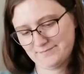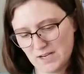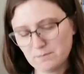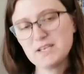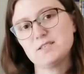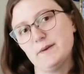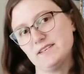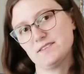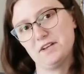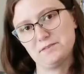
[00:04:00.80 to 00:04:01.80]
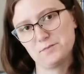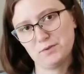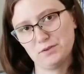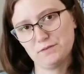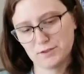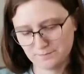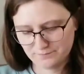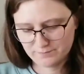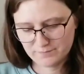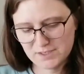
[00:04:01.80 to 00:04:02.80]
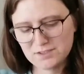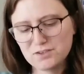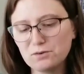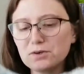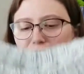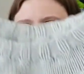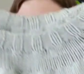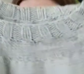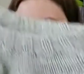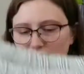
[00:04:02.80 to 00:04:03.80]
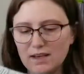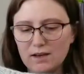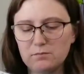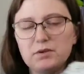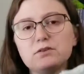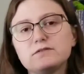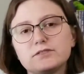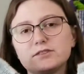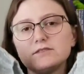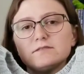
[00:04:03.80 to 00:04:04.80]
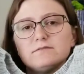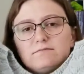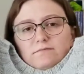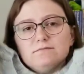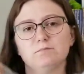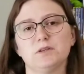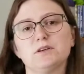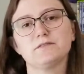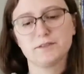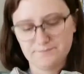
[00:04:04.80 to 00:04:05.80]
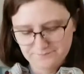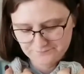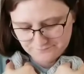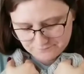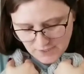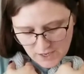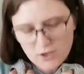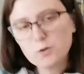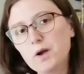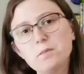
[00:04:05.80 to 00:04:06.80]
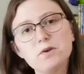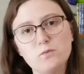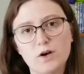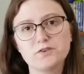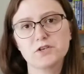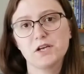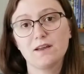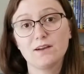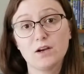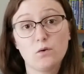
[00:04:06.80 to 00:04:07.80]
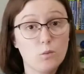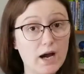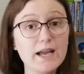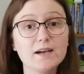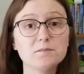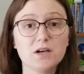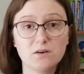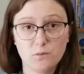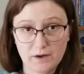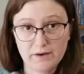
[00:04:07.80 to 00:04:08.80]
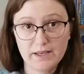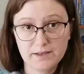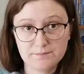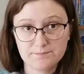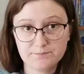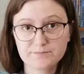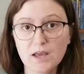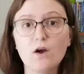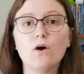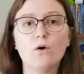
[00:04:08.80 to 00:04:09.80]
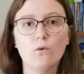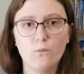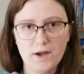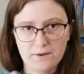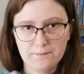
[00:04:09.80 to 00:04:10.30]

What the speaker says: my Space Clouds pullover. This gorgeous, beautiful pullover. You're probably wondering why I'm not wearing it. Well,